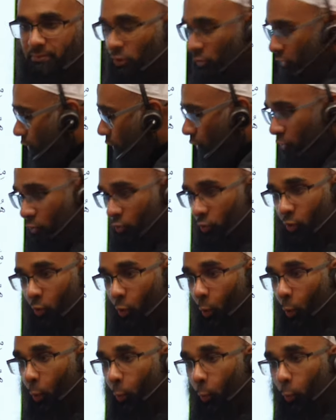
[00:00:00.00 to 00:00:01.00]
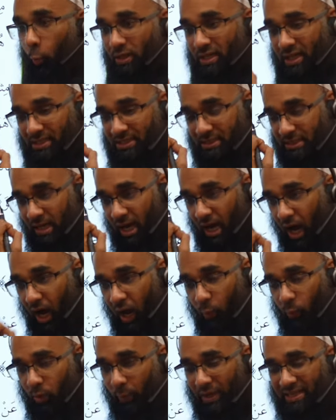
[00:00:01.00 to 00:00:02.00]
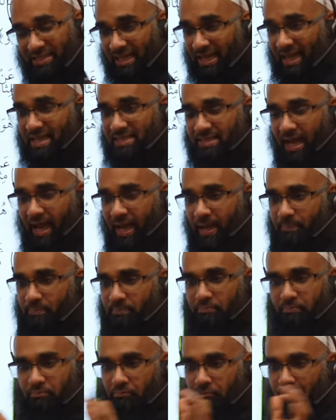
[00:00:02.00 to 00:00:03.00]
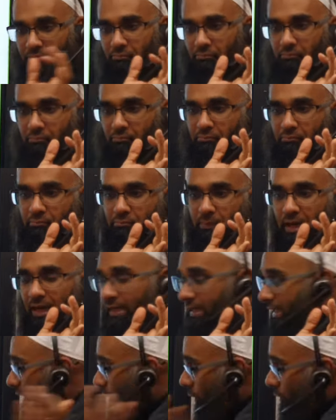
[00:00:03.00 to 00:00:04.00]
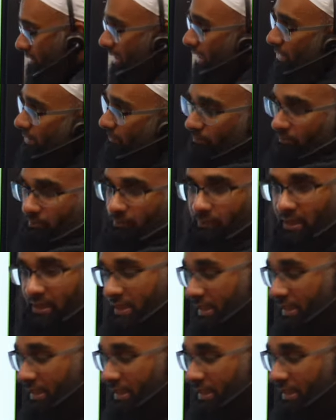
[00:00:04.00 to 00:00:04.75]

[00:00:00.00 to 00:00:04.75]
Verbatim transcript: So the, the hour, when's the last time? Allah knows that, the